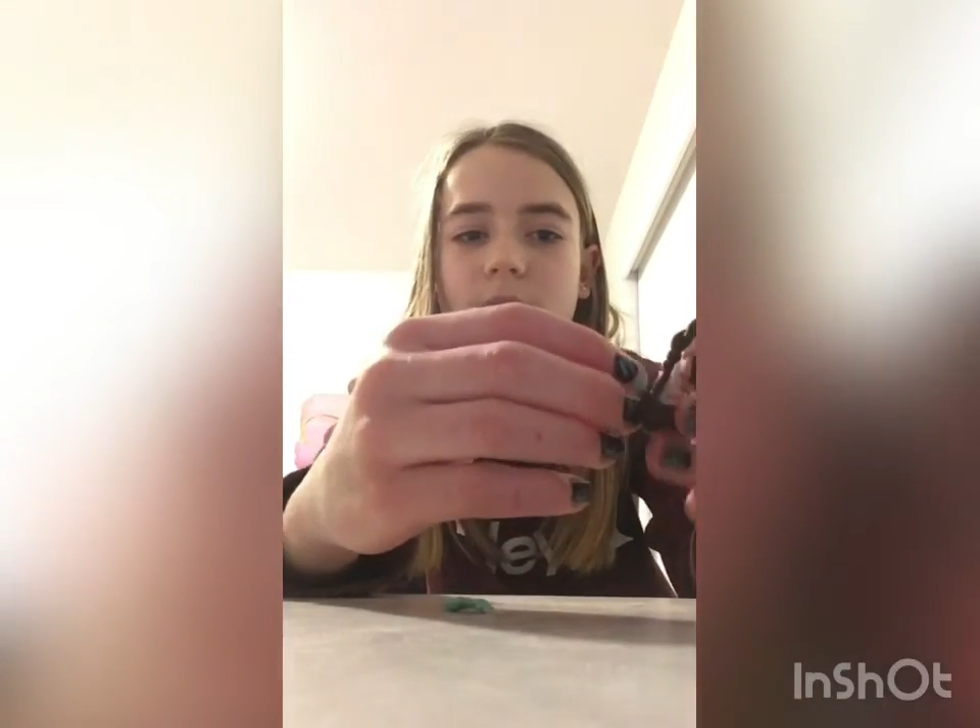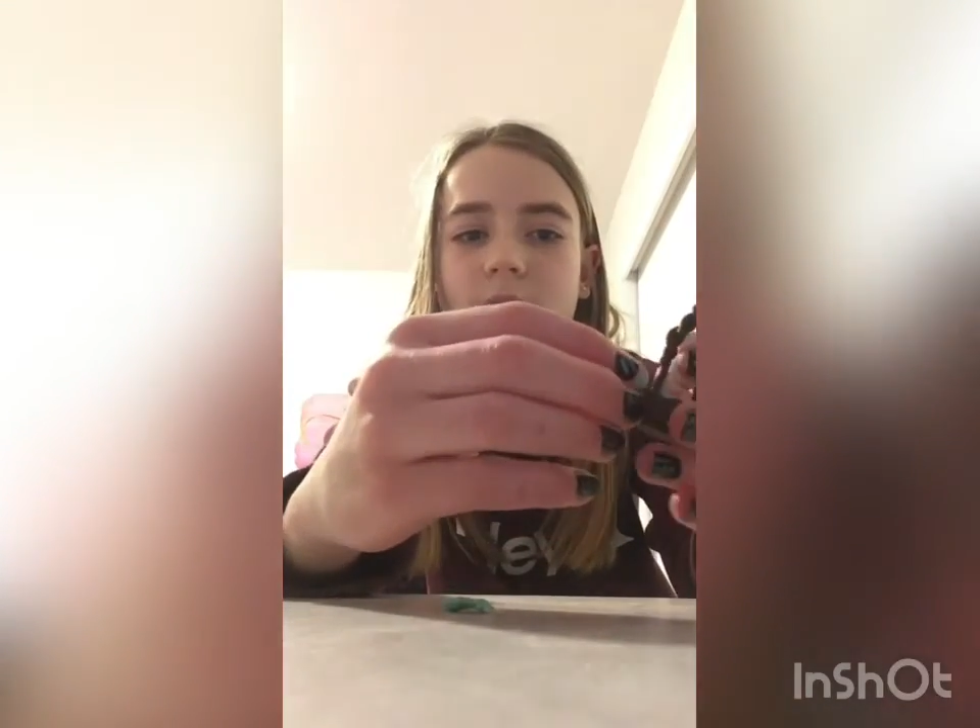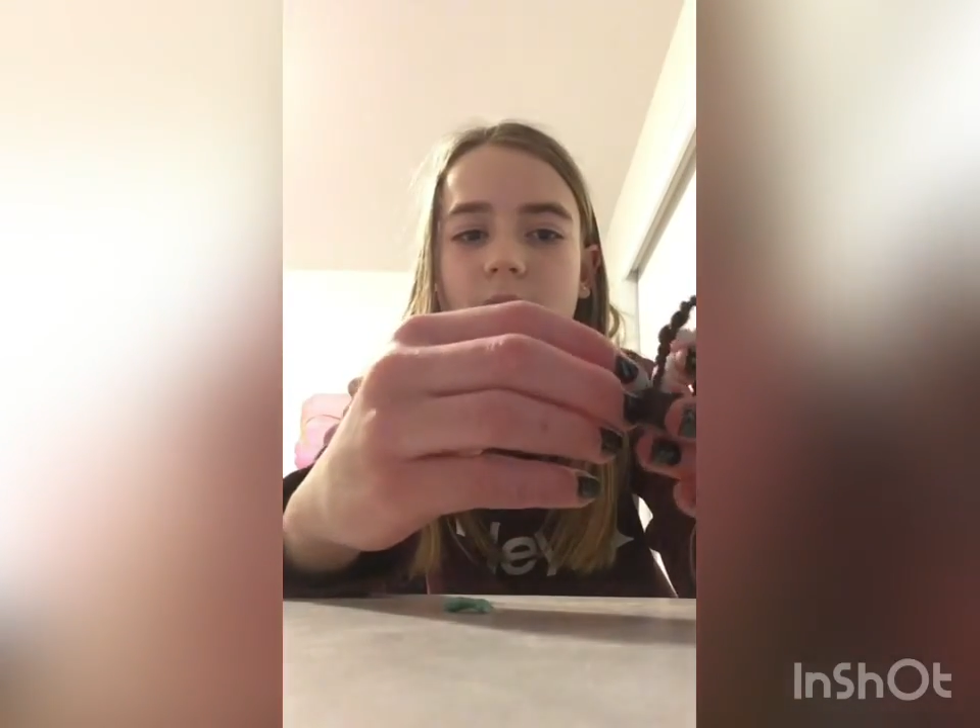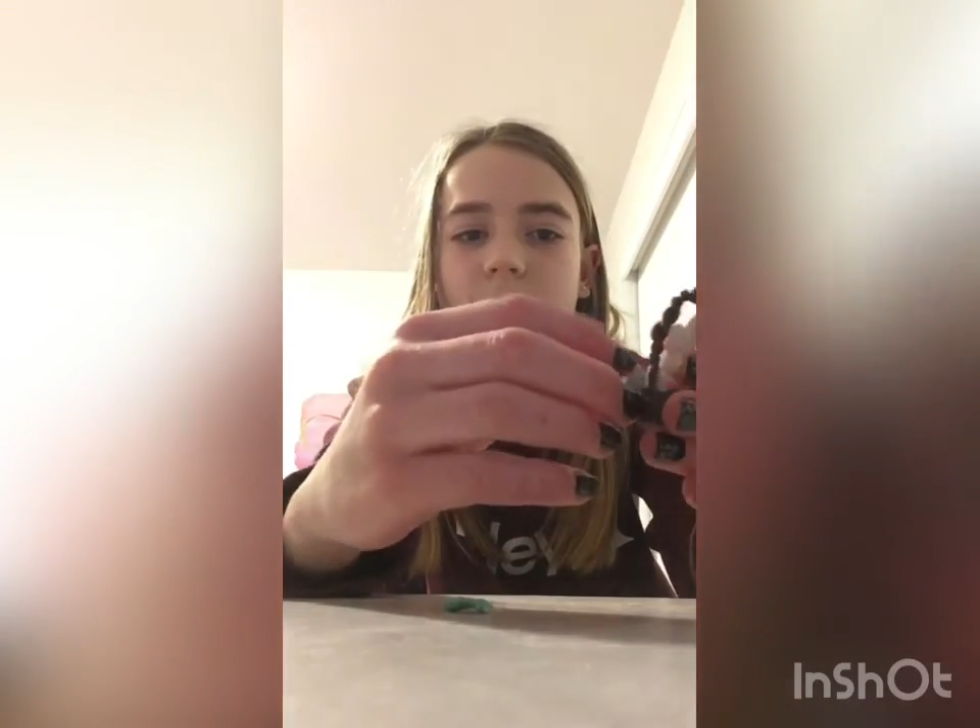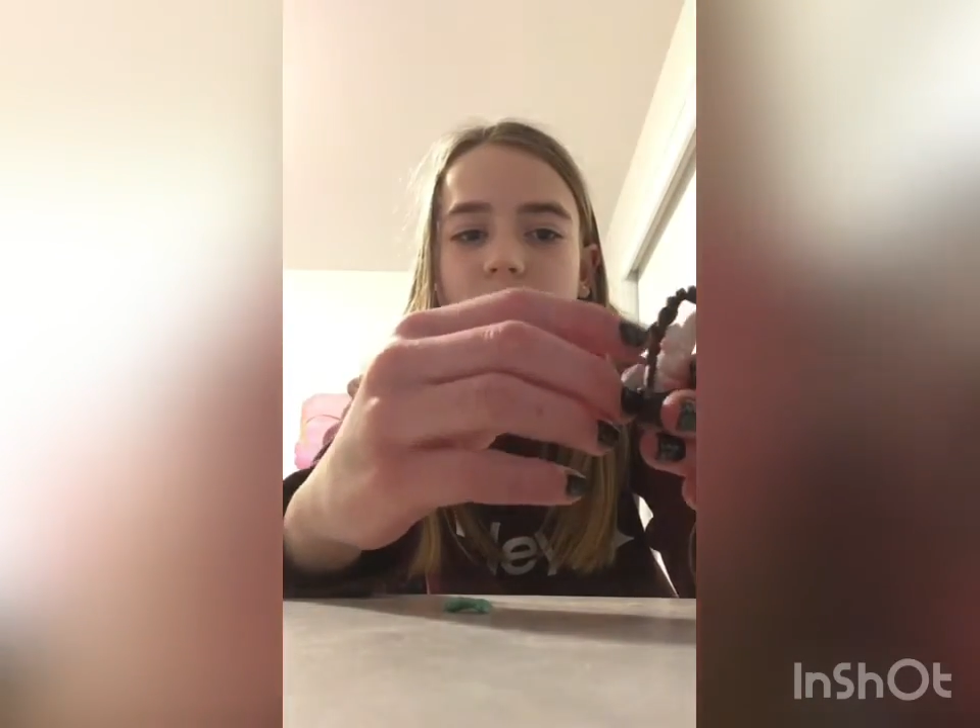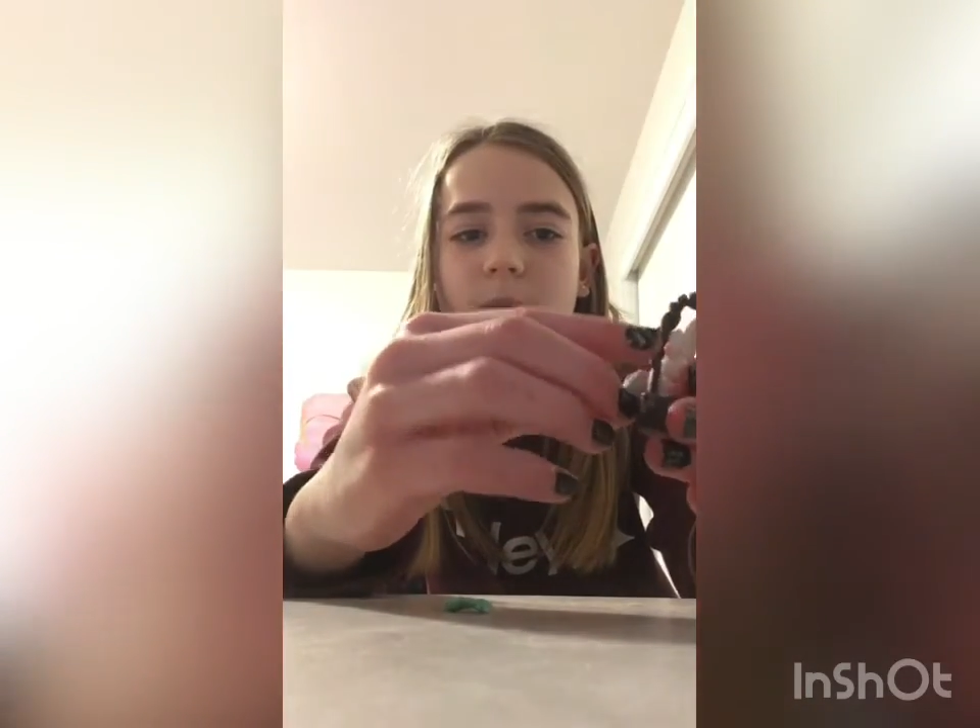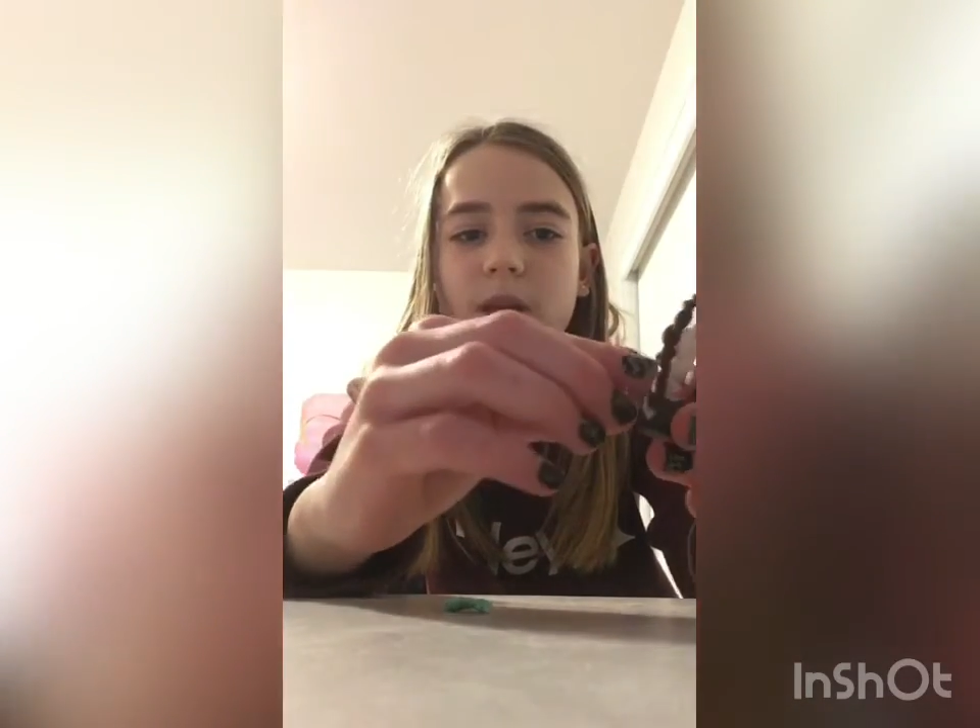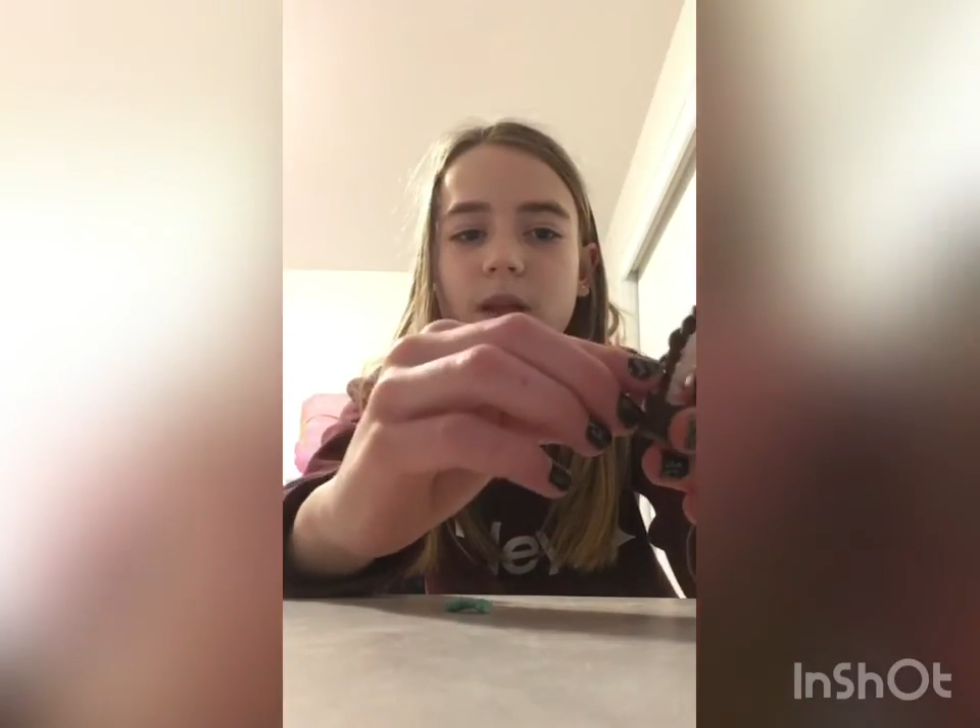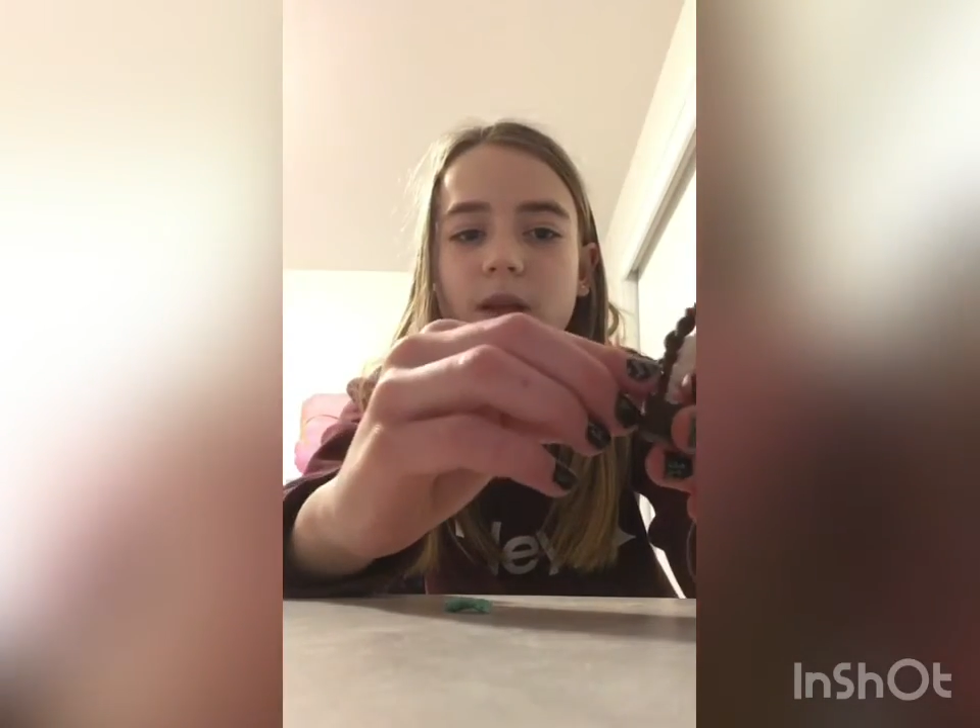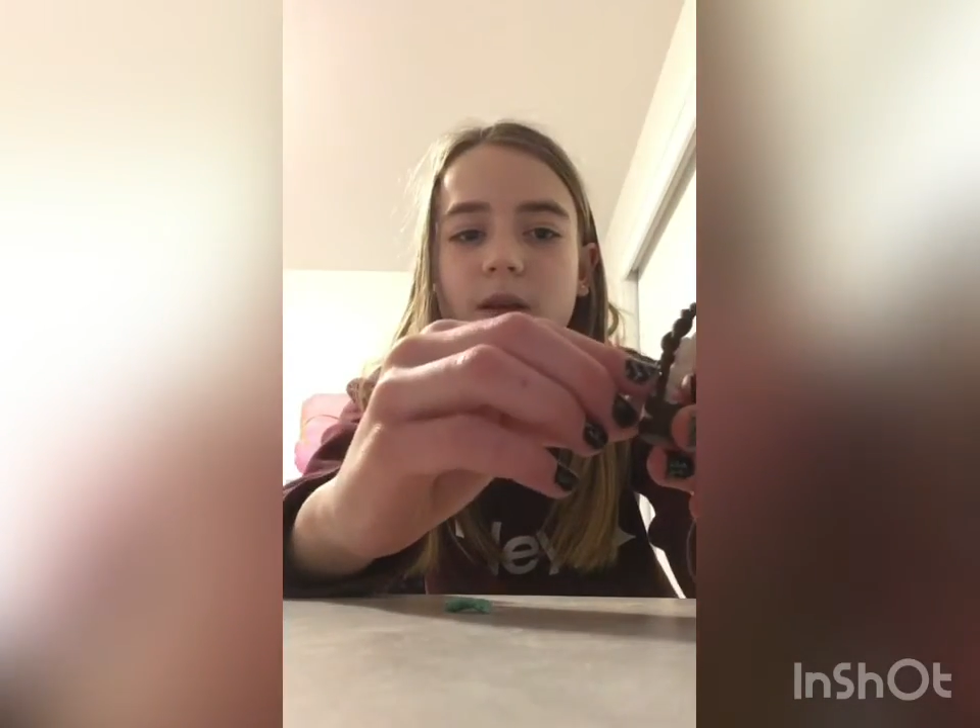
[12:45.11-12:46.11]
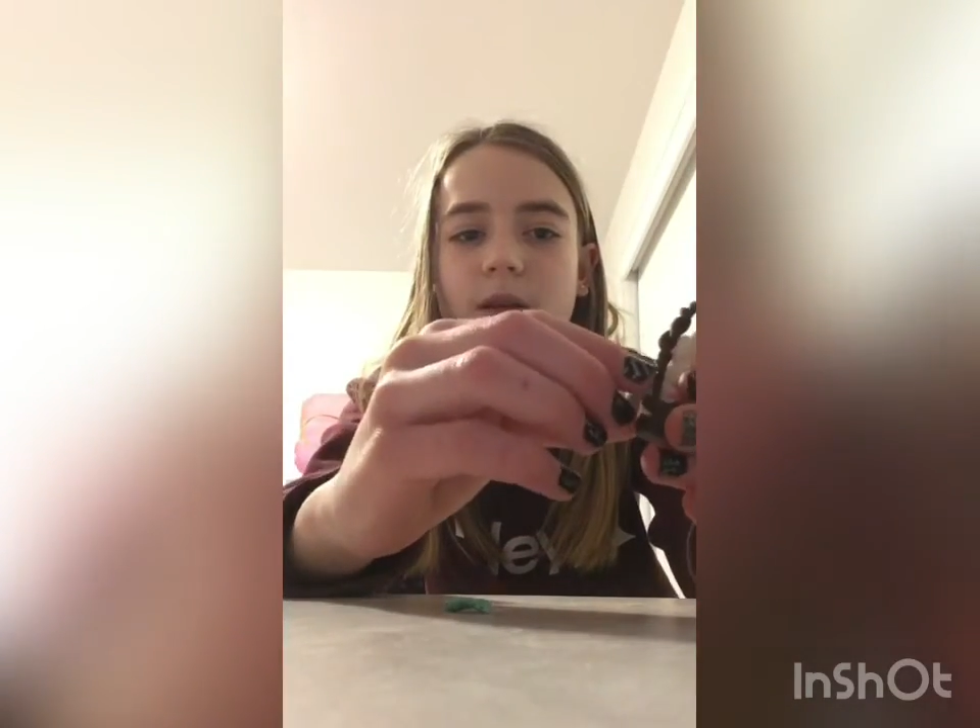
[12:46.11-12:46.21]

because the bunny,